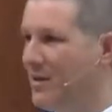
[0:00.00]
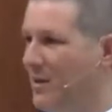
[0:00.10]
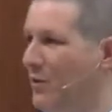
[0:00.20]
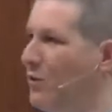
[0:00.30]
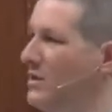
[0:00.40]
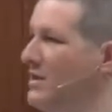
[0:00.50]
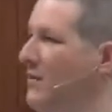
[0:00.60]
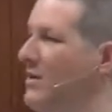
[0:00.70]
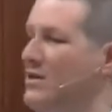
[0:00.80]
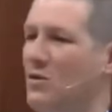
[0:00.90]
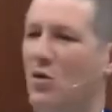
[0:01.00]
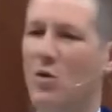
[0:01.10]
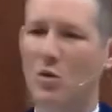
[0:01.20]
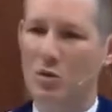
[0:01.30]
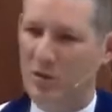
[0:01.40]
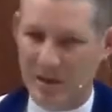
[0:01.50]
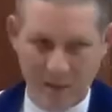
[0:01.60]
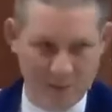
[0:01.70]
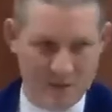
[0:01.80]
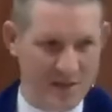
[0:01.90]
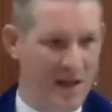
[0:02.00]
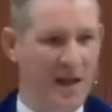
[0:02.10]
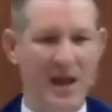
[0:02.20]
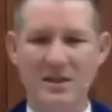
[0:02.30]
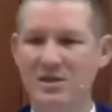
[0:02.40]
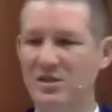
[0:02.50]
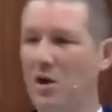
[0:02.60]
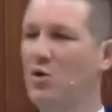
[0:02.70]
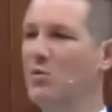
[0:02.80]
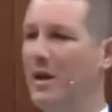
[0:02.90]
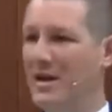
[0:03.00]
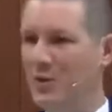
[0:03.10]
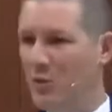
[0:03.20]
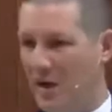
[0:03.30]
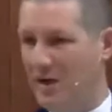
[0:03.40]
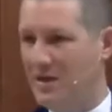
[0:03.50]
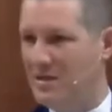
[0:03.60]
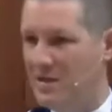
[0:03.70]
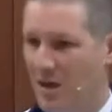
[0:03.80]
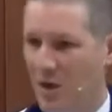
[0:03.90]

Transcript: The Lord has given us all gifts in so many ways.